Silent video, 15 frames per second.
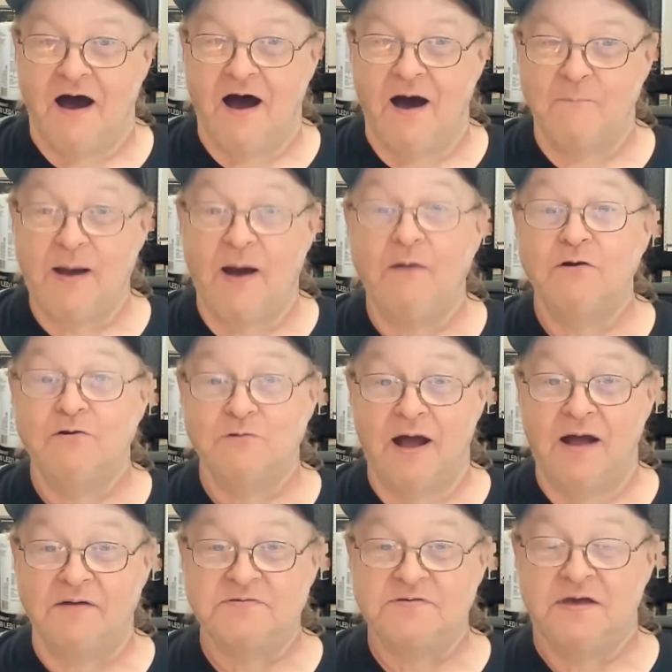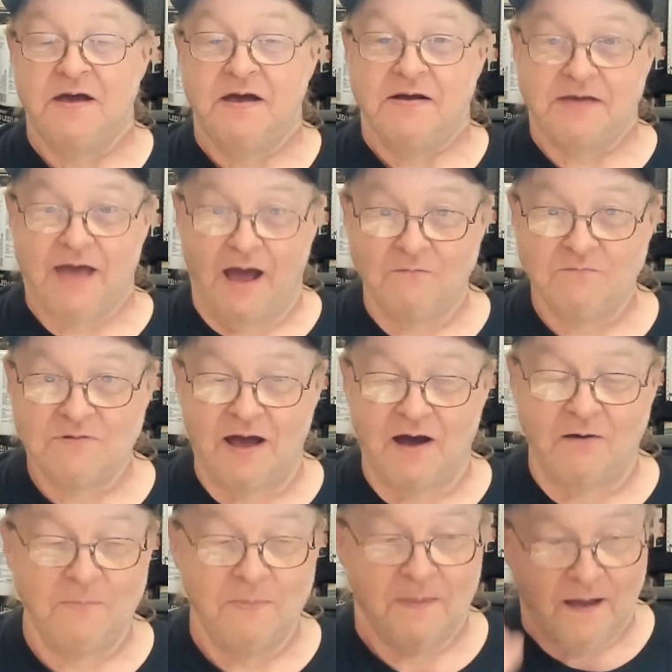Power Tracks
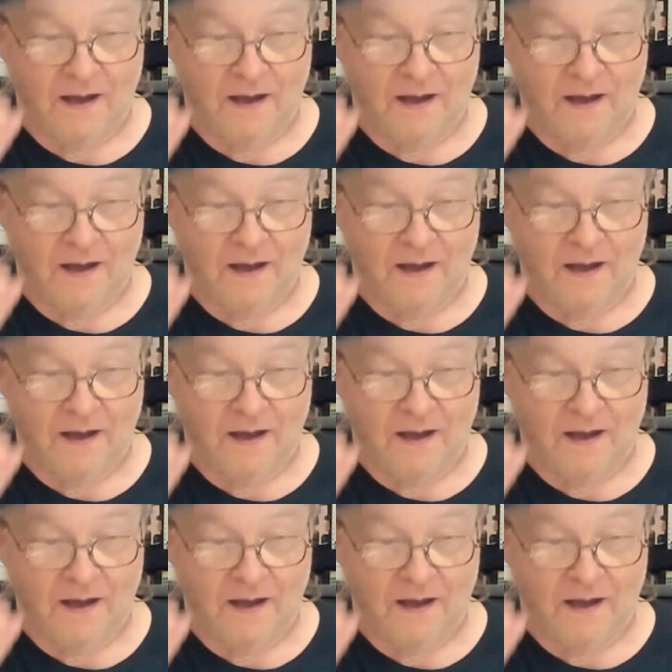Countdown,